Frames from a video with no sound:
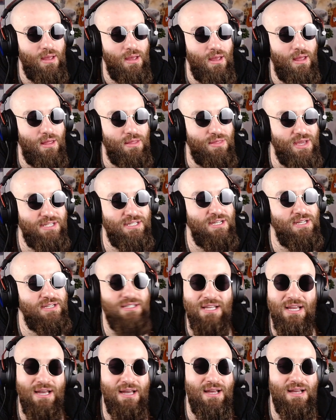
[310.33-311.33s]
This
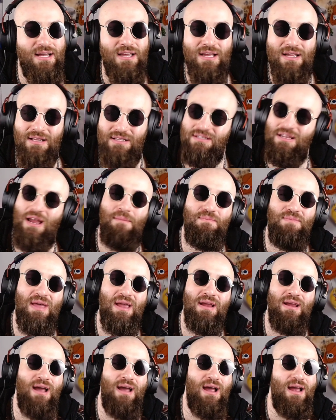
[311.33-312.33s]
is
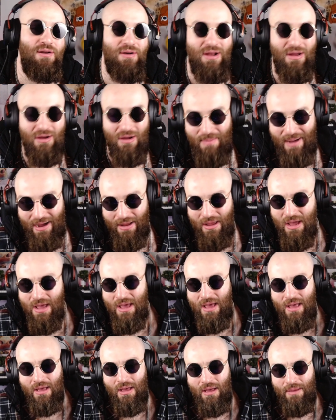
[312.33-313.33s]
something I don't know about.
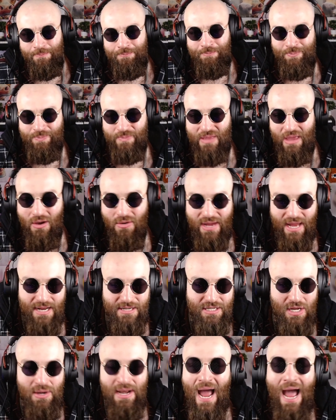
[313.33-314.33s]
Okay,
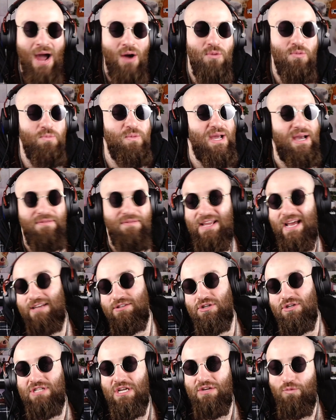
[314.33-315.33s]
so now we have to
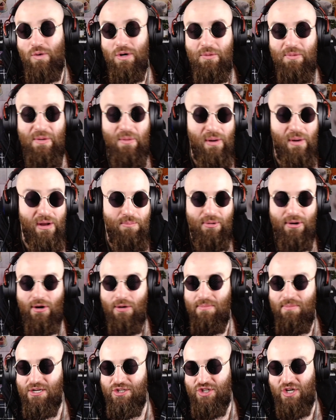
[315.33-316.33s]
ask ourselves, where do we want to put our
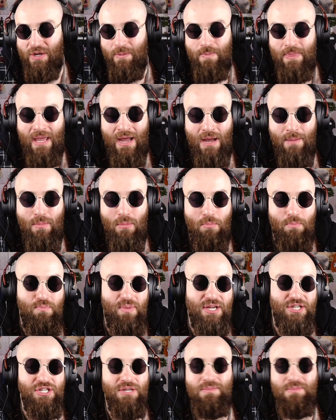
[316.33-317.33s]
bishop?
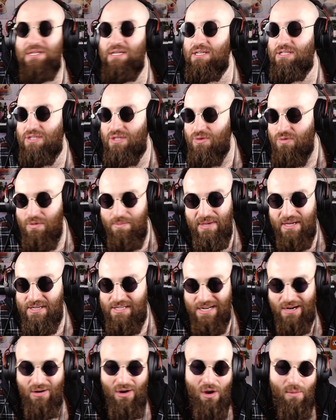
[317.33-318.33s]
Bishop d2 would be a
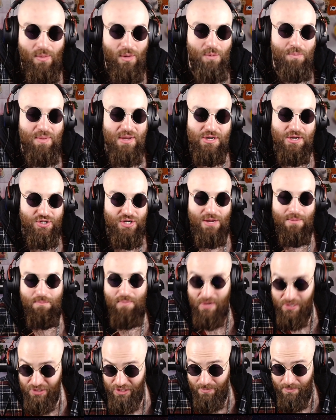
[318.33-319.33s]
terrible bishop.
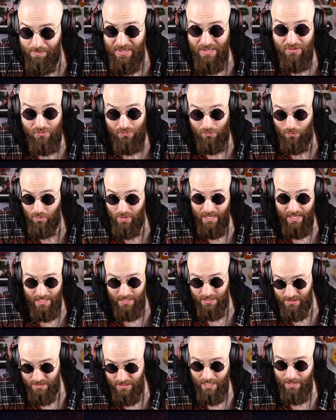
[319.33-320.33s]
Bishop e3
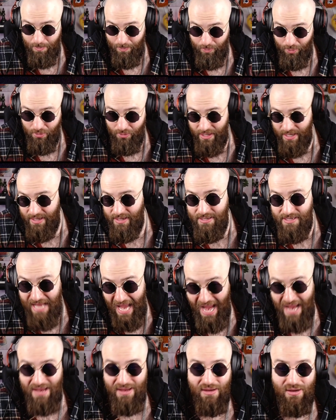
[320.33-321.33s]
is like pretty
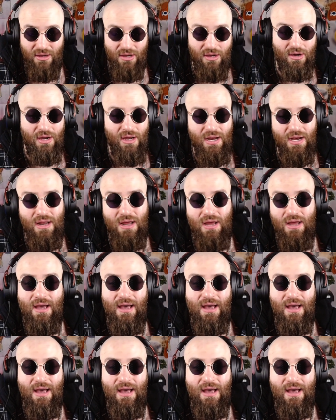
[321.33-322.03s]
dang good.